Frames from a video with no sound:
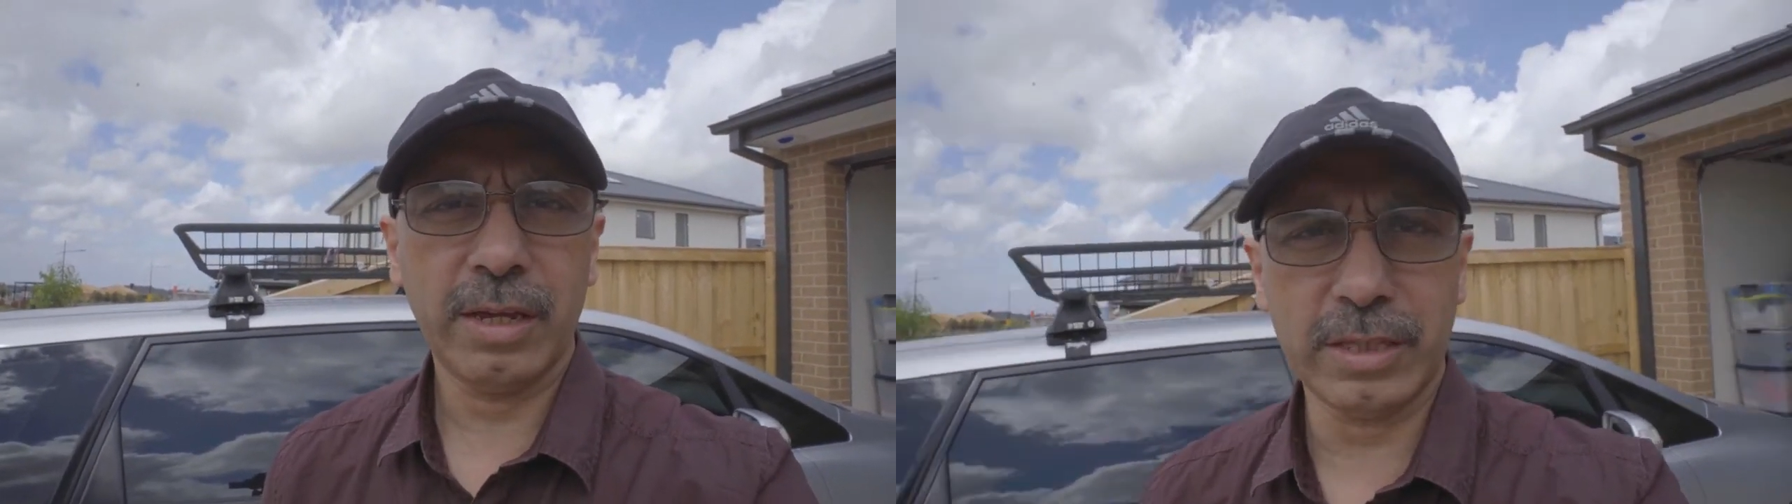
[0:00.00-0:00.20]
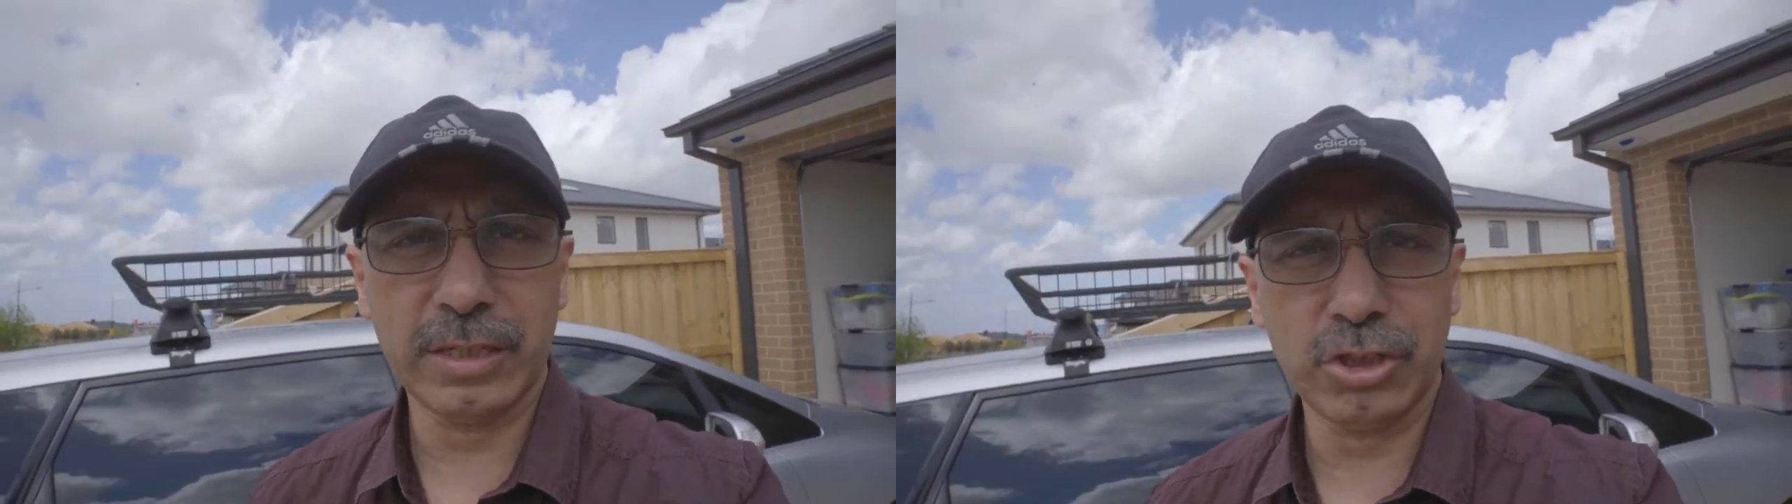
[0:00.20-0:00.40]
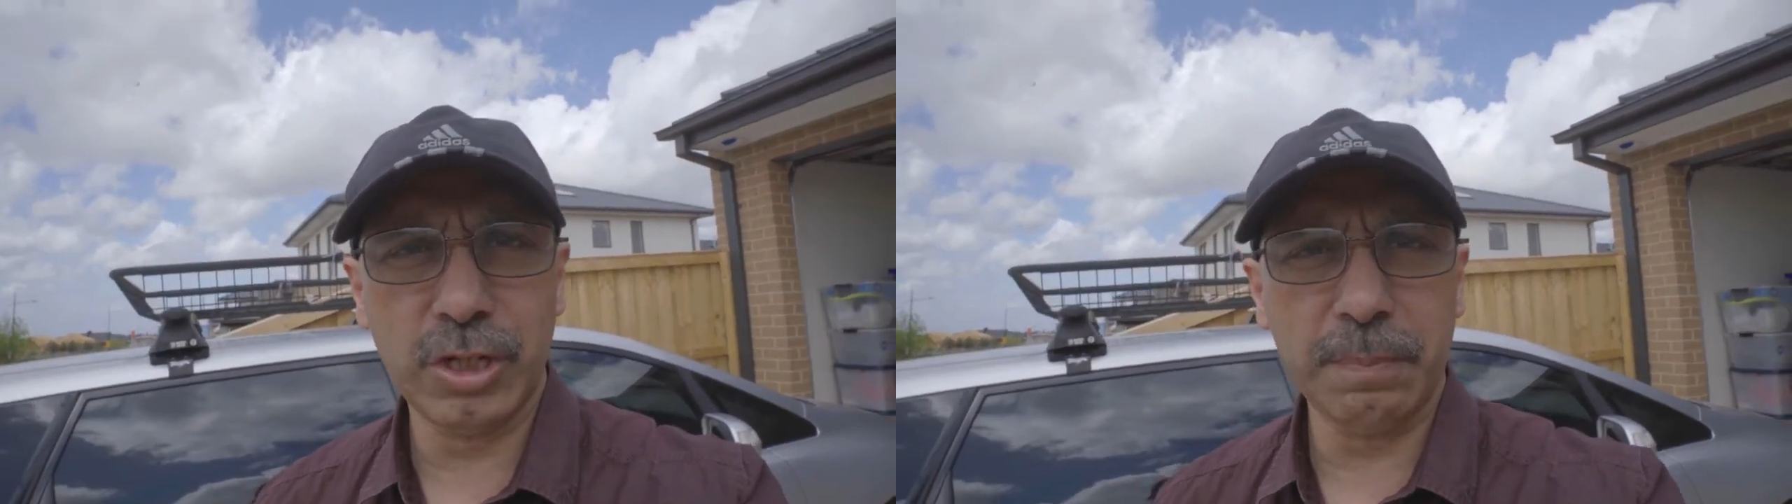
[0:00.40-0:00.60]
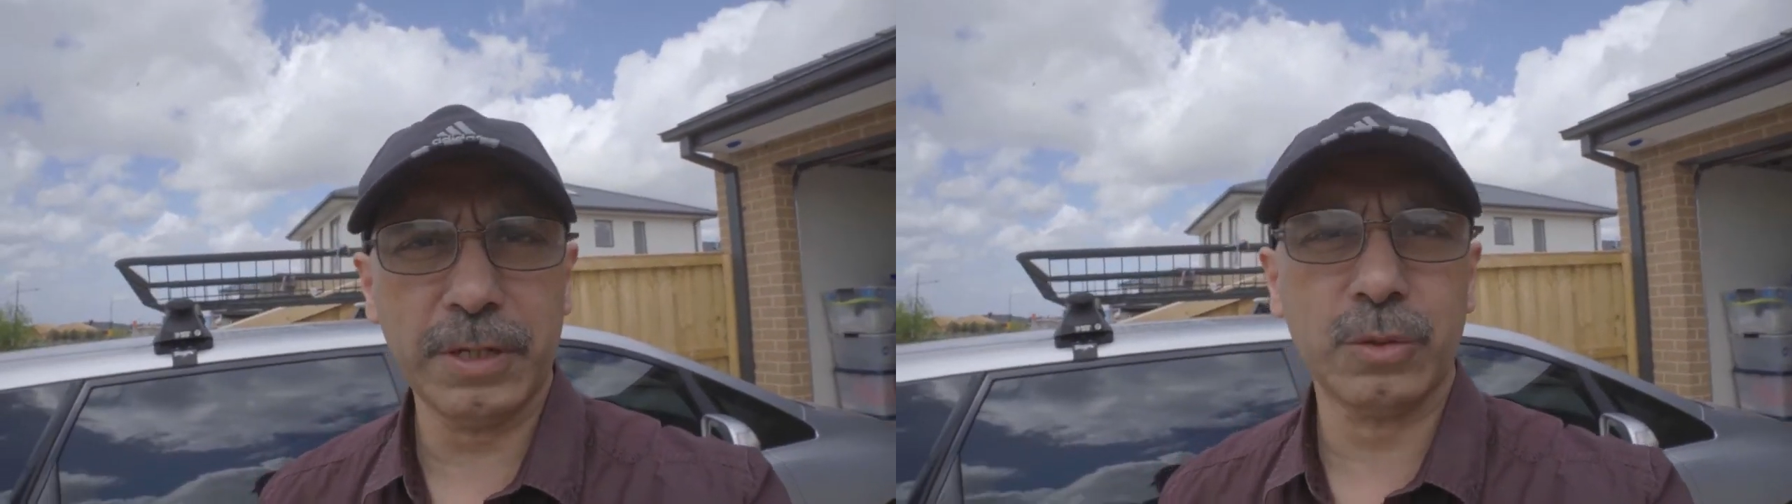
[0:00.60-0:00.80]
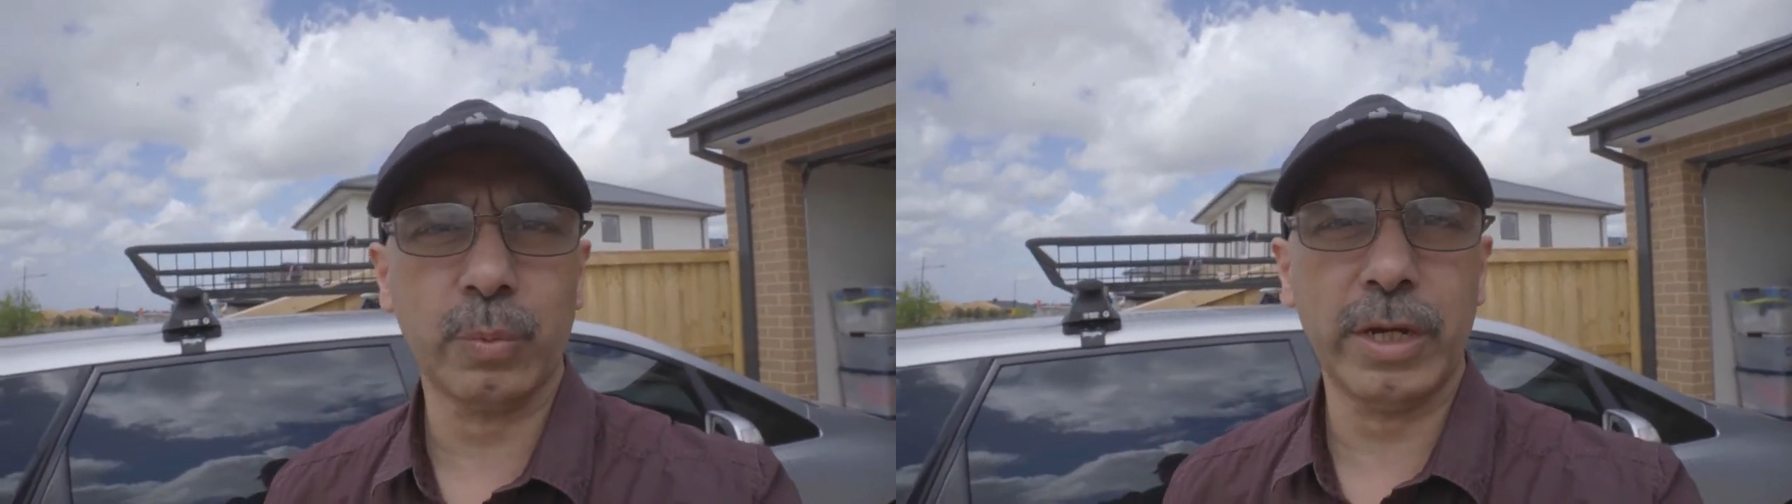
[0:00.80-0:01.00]
the
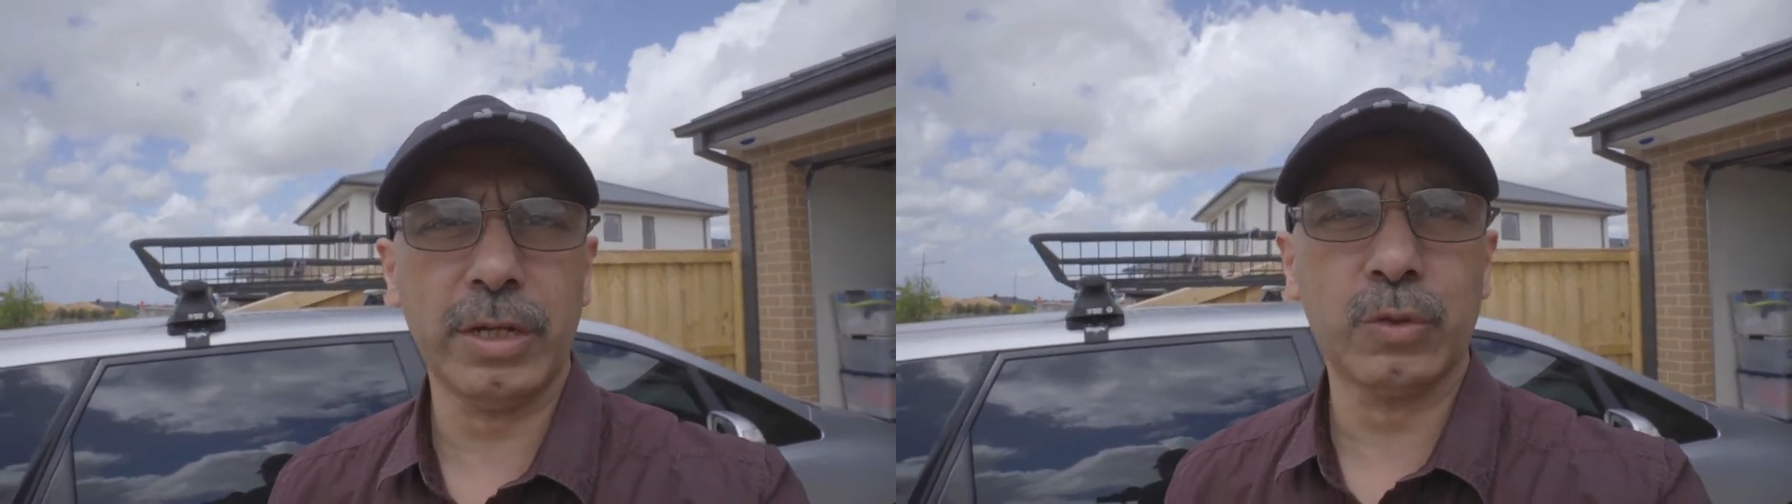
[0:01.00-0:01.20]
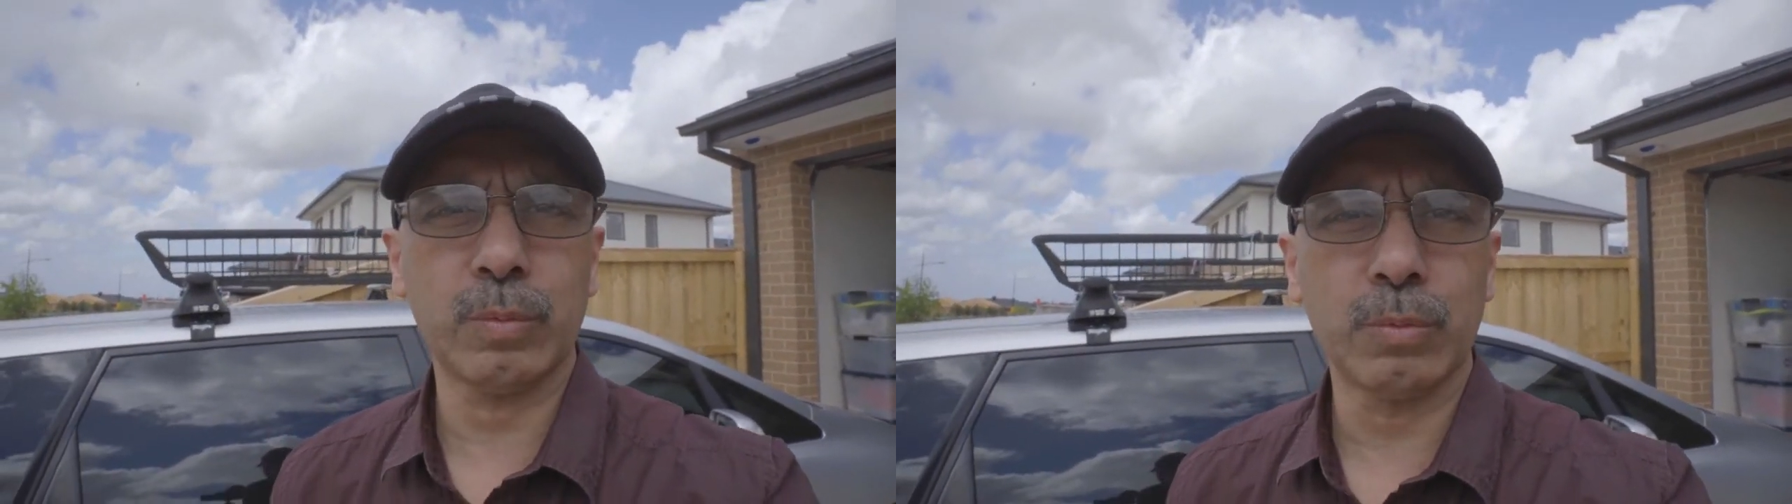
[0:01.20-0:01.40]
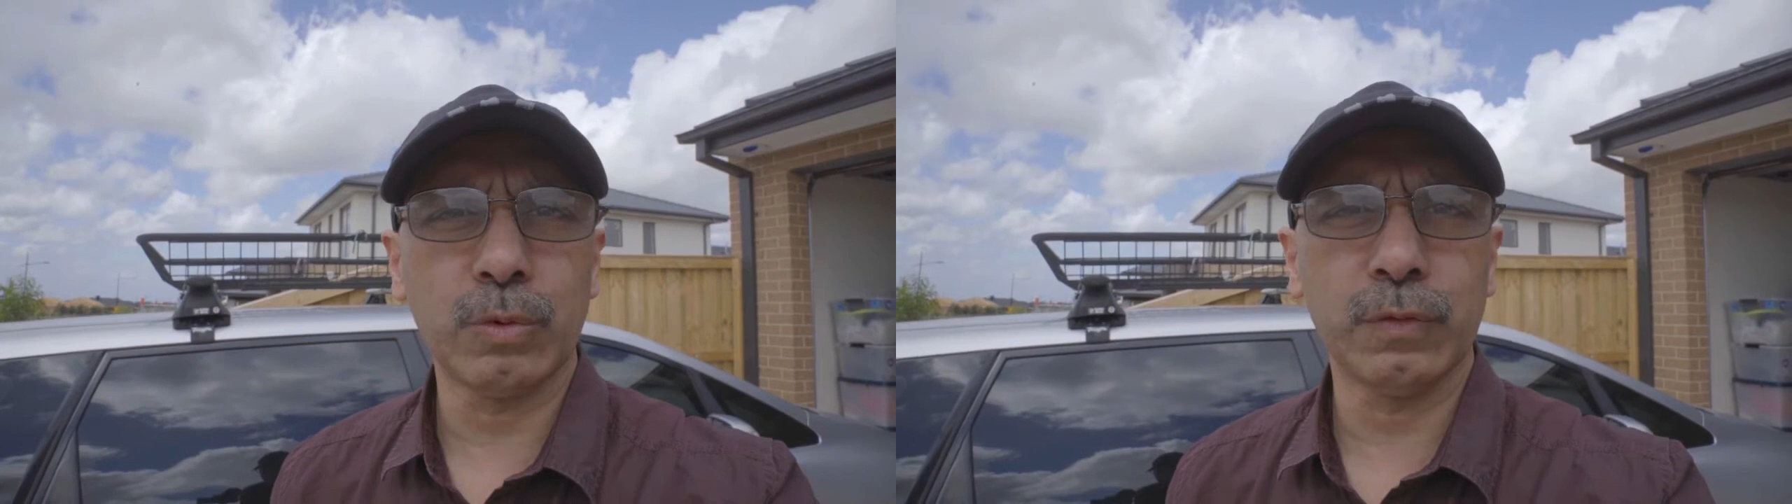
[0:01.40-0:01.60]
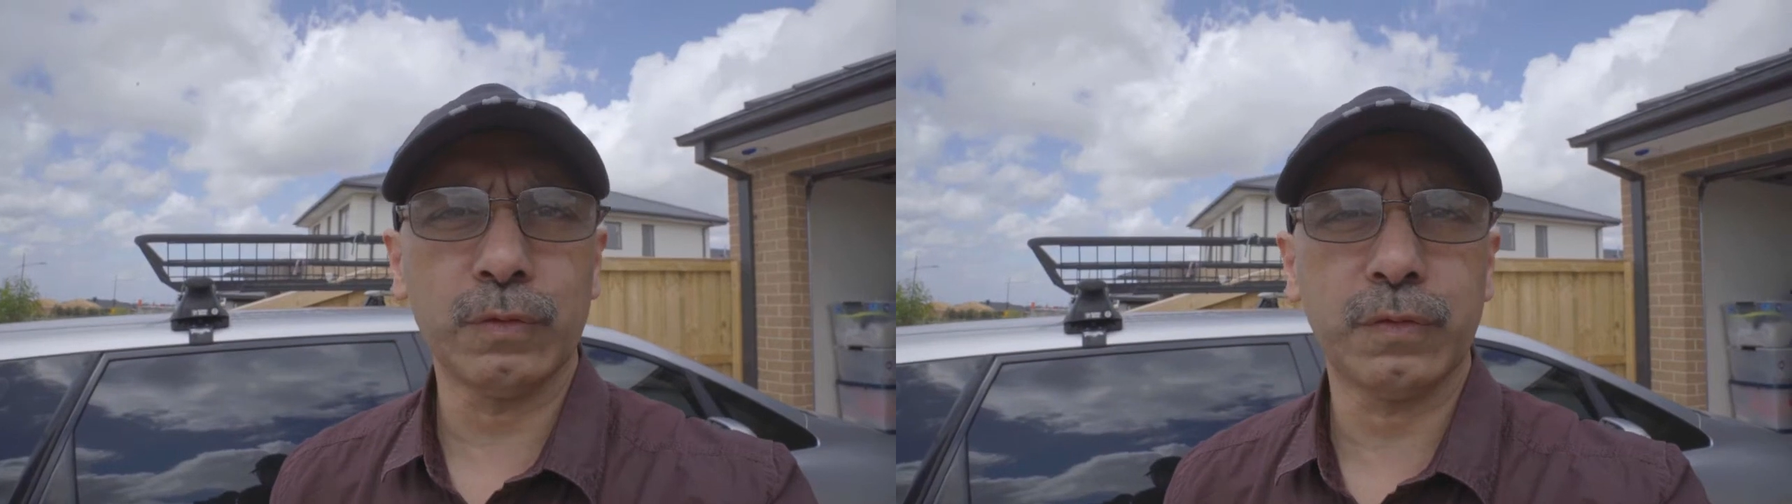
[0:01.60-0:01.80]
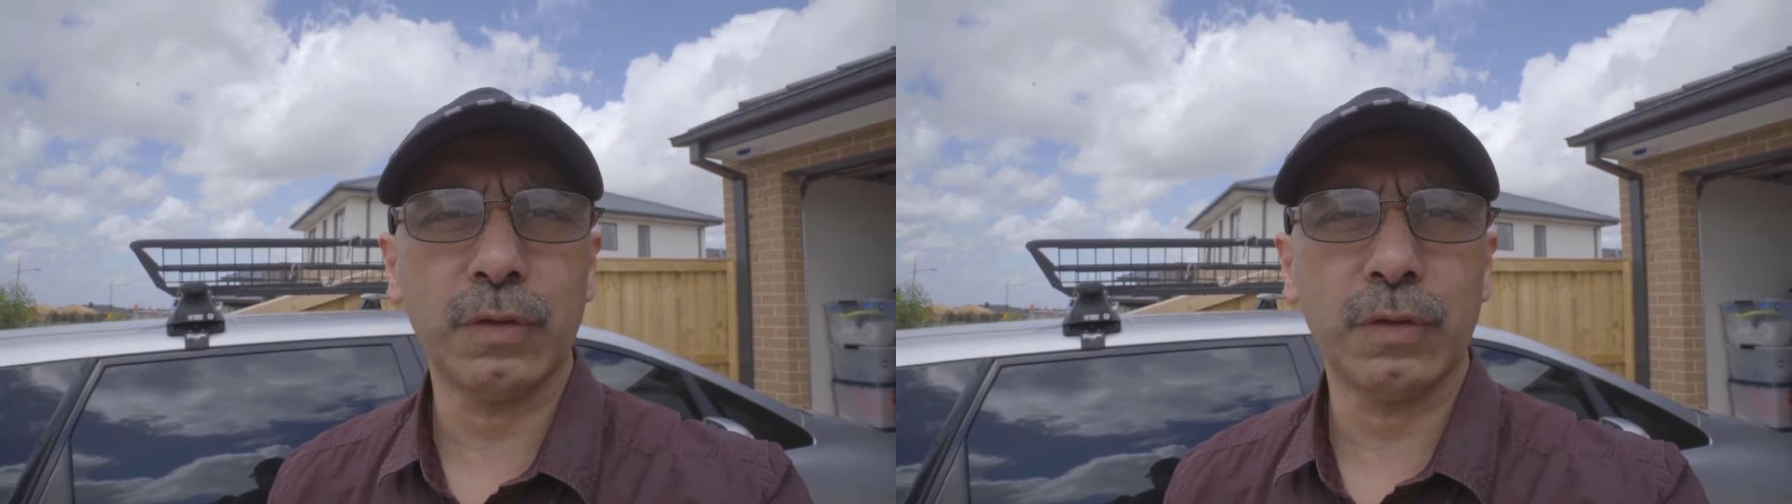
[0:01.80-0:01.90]
cheapest way to move